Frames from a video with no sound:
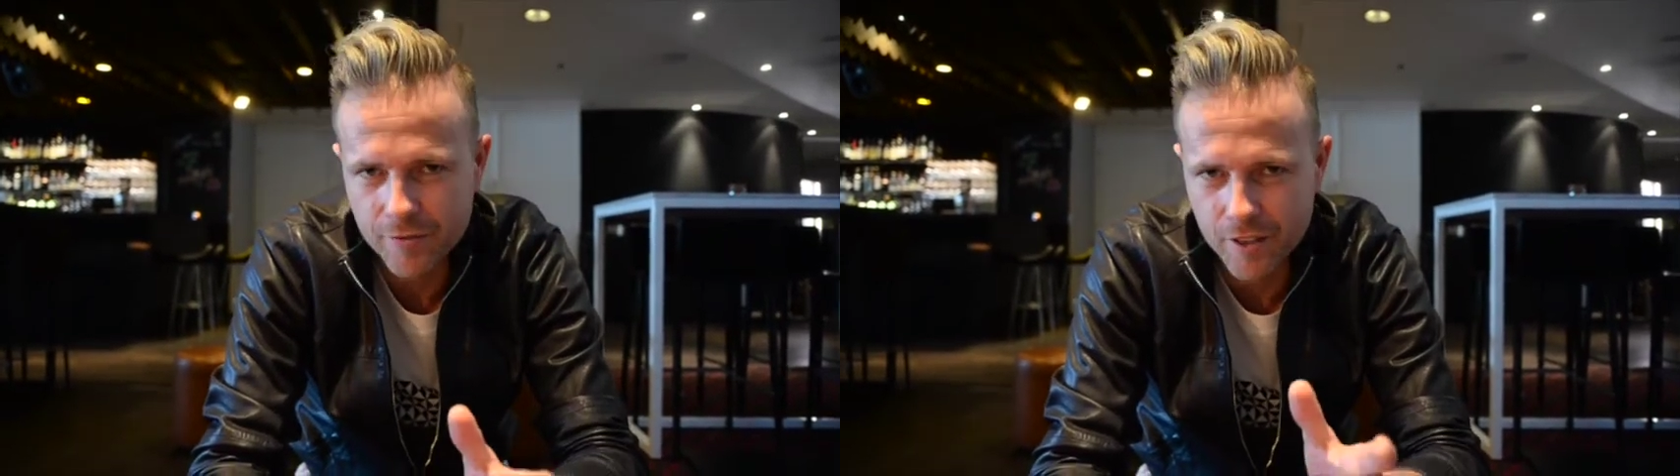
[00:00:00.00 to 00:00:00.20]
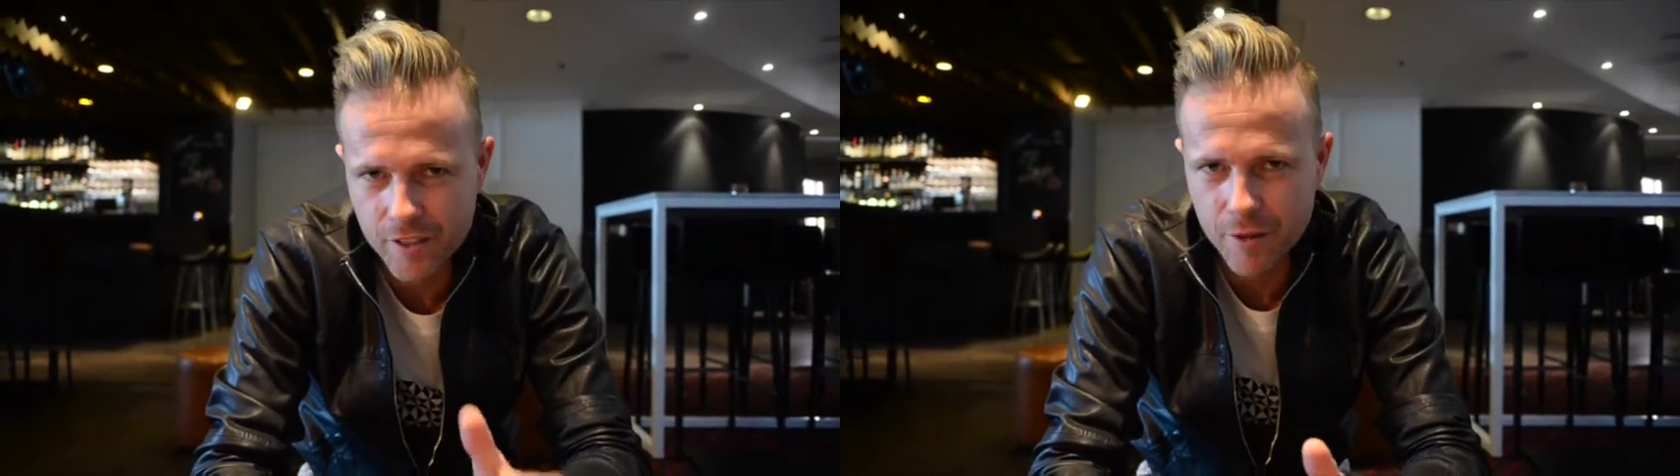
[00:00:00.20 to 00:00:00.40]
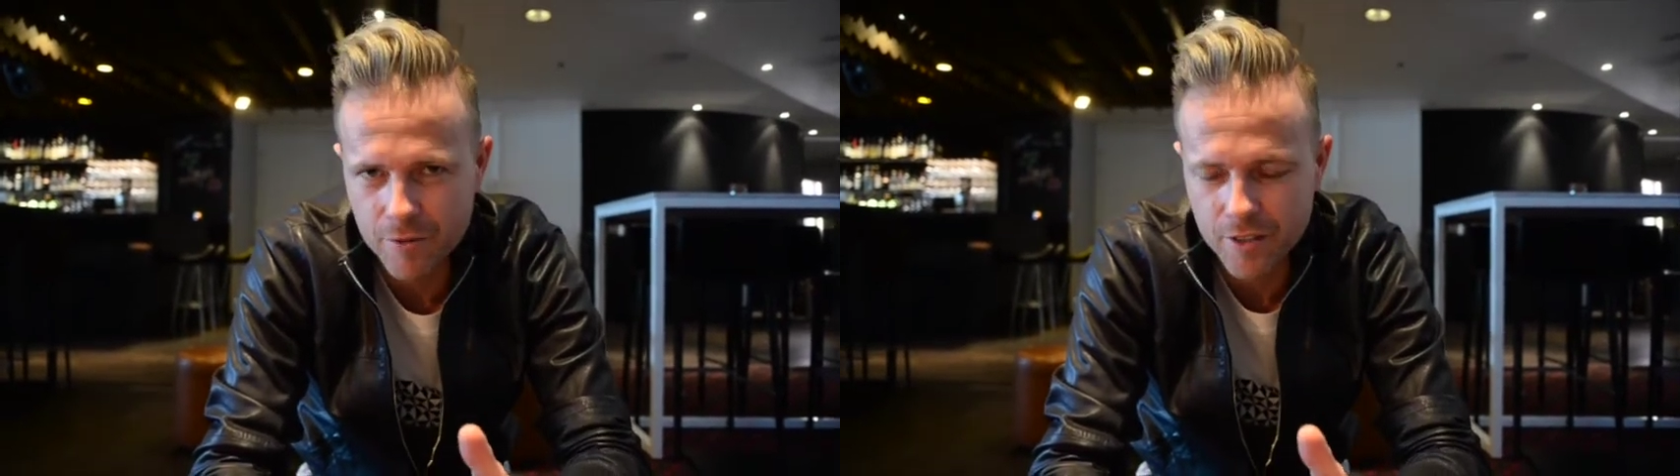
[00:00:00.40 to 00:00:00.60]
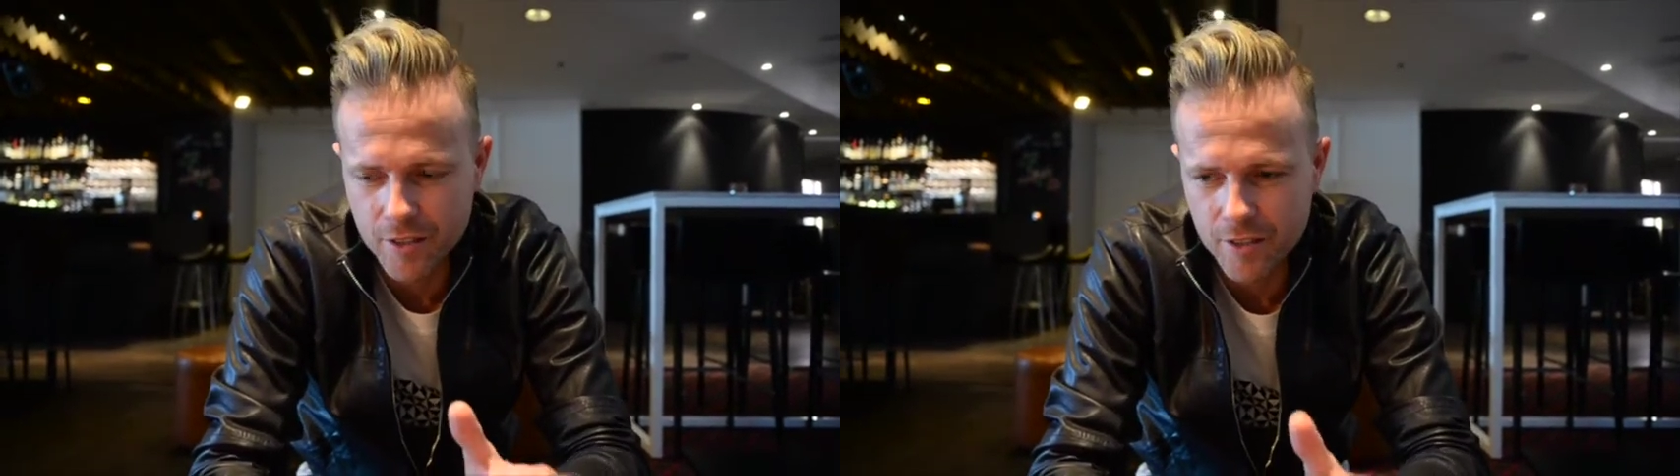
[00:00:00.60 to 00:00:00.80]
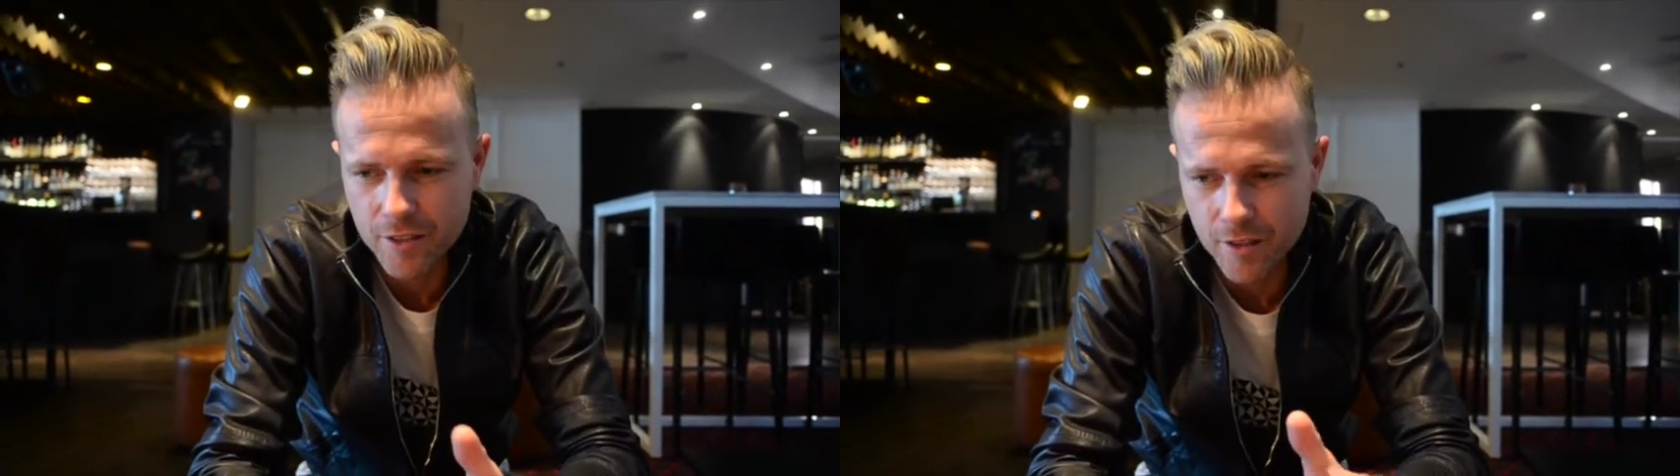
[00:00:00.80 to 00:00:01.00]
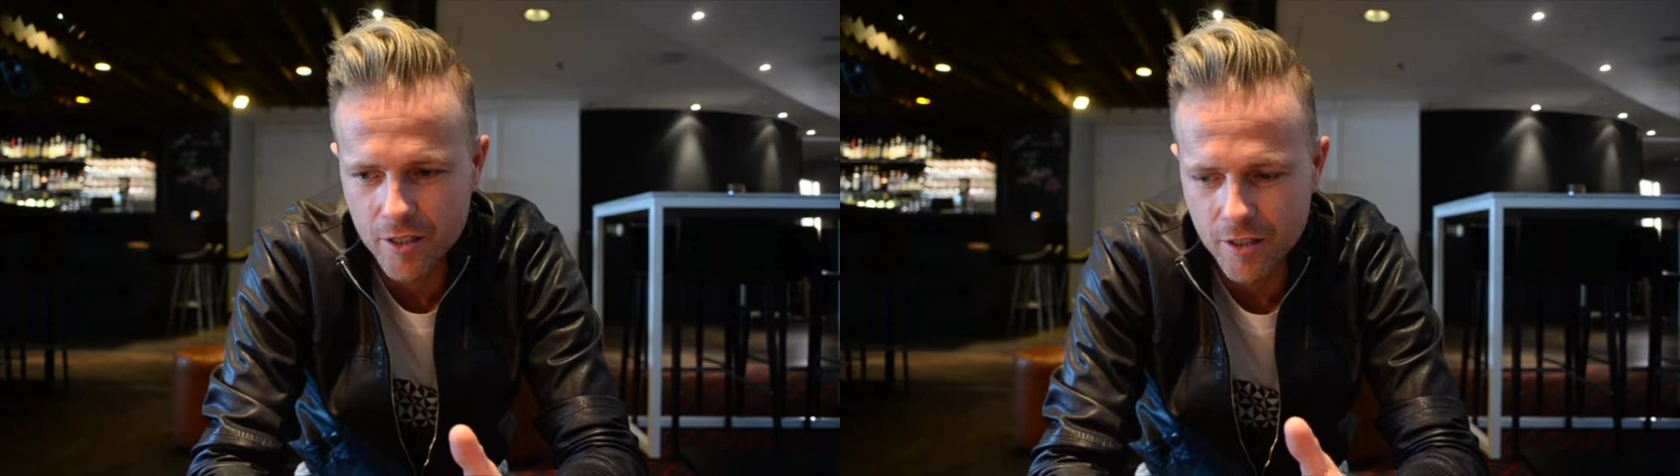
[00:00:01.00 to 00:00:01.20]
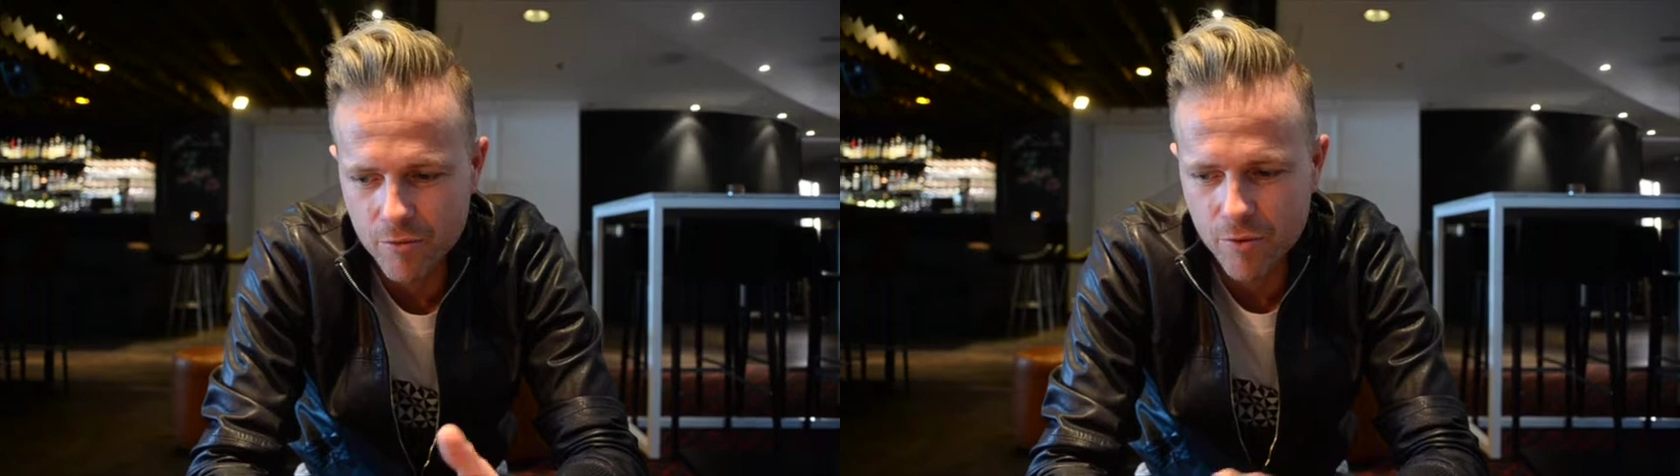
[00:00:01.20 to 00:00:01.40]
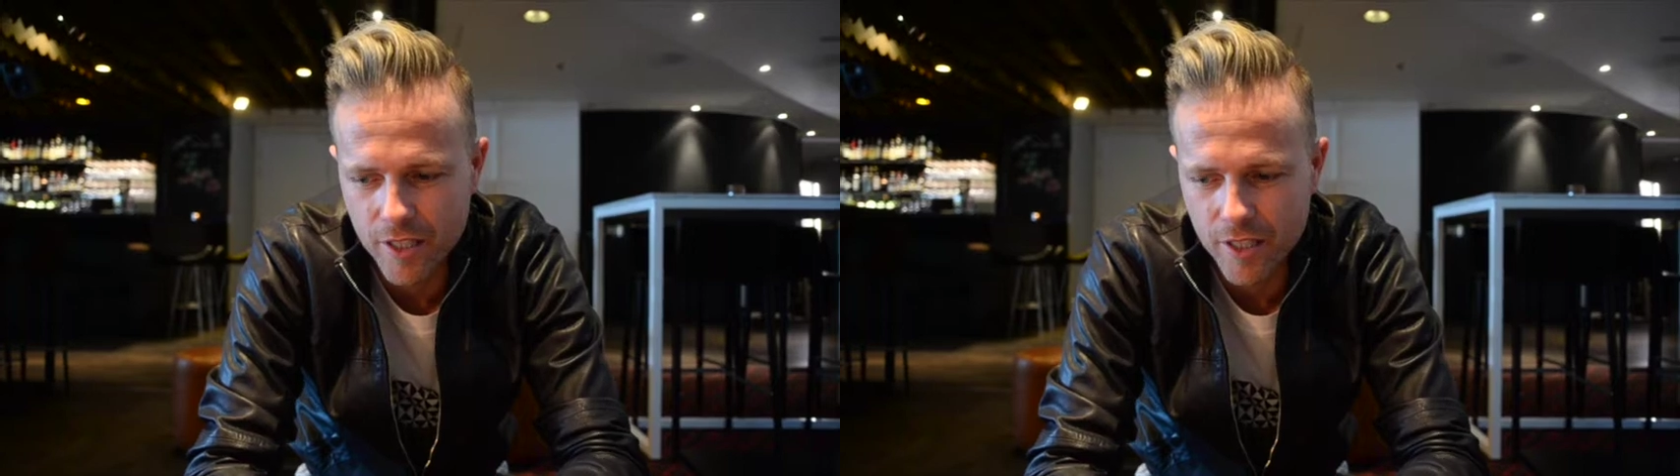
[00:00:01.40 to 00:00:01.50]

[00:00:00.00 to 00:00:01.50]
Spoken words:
I think that was a